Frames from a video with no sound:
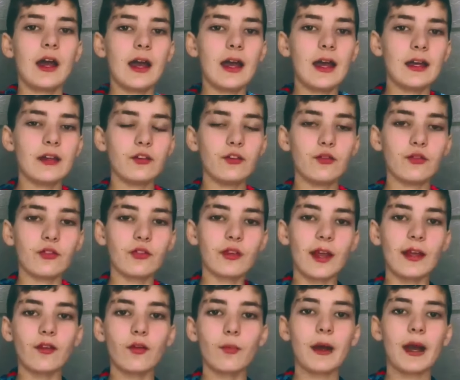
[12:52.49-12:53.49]
a new
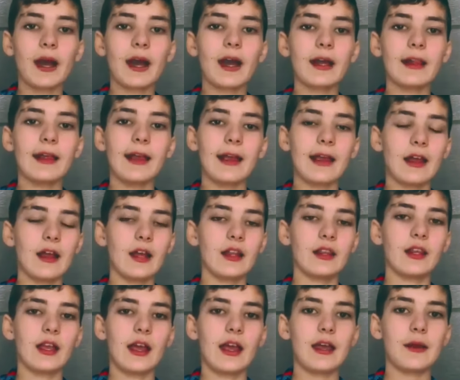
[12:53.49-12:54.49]
saddle pad
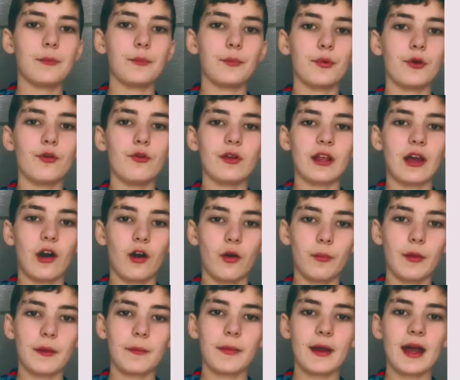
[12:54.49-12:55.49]
and a boot and
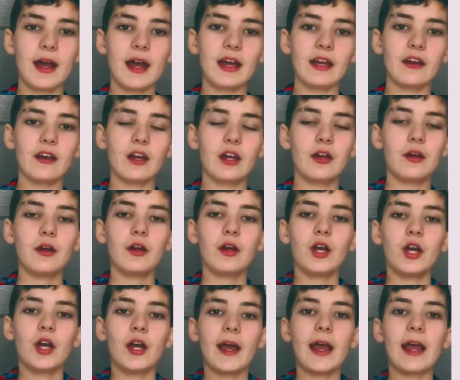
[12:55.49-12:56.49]
helmet bag,
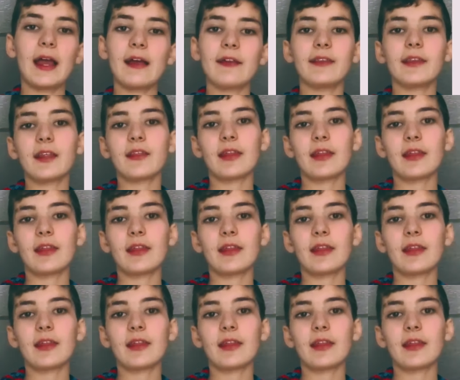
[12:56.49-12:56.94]
and